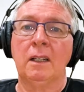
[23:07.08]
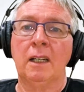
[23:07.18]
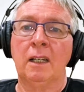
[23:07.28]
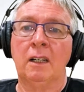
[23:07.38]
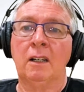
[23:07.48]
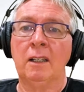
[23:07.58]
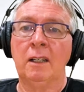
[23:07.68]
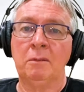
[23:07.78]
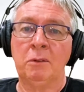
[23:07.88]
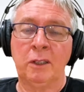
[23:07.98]
I
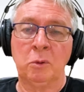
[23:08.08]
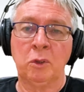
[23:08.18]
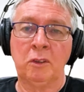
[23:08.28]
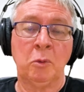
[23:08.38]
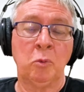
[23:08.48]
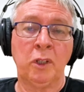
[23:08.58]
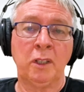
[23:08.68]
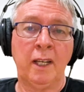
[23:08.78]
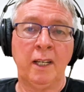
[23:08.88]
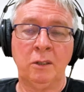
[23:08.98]
have drunk water from
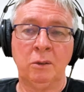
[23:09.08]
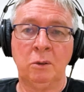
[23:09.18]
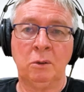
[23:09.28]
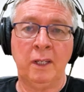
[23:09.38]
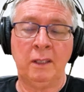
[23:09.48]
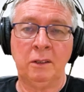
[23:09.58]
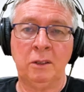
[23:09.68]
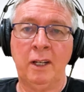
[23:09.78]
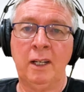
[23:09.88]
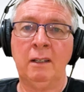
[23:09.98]
water tanks all around
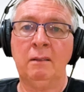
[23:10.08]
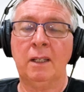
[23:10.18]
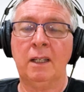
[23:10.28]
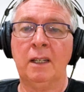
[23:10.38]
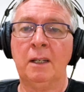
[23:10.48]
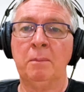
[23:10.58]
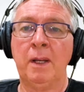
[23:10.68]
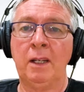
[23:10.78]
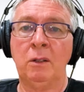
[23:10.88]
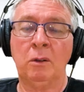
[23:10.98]
Australia
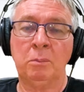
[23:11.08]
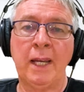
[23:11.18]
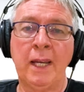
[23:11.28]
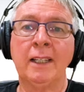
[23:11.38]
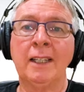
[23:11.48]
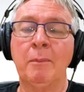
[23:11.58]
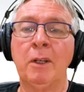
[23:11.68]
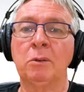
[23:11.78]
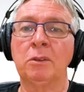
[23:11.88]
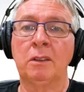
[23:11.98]
and not added
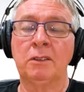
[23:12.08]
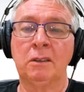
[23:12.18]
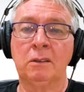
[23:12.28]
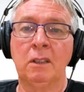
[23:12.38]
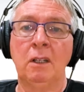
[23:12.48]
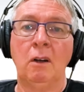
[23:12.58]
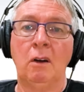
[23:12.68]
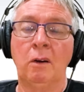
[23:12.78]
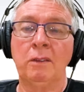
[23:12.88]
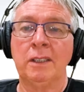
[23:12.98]
chemicals. I've just
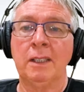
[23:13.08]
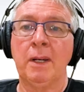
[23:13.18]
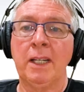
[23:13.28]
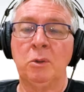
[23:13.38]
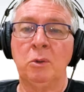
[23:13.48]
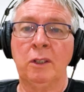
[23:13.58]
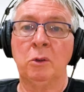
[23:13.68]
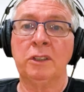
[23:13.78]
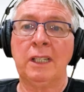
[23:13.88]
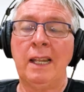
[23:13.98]
obviously made sure it
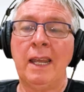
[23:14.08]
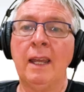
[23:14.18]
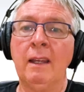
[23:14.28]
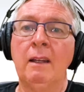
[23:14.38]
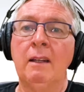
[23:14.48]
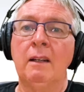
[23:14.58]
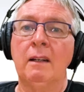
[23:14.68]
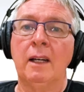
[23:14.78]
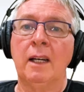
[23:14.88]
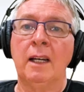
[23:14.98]
looks clear
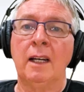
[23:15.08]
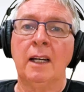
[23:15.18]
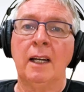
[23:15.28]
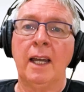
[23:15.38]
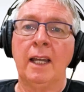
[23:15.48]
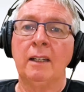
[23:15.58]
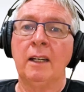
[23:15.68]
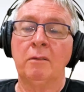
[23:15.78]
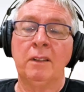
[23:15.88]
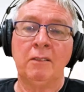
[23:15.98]

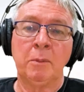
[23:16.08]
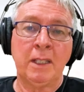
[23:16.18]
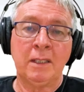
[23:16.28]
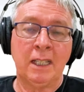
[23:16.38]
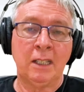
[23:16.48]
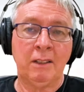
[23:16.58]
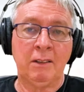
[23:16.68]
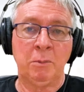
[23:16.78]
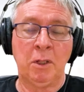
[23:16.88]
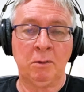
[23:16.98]
and I've never been sick. I've
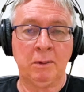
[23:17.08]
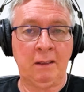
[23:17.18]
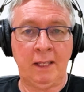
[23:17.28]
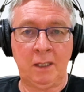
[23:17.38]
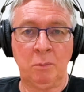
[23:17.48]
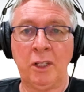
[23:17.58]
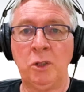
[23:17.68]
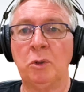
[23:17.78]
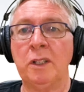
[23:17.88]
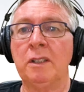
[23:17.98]
never had a problem. Now, that's my
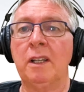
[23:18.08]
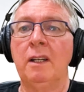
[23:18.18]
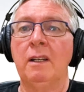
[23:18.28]
choice.